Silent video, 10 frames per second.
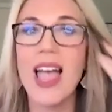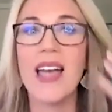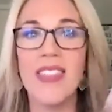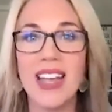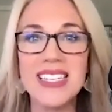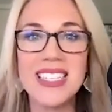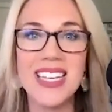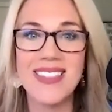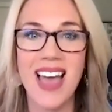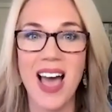and they
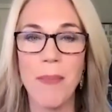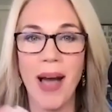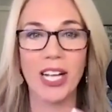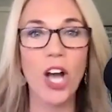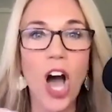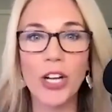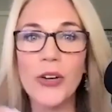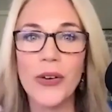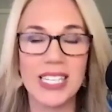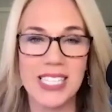did that by
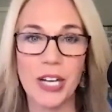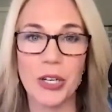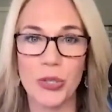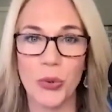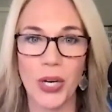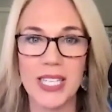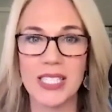conquering territories,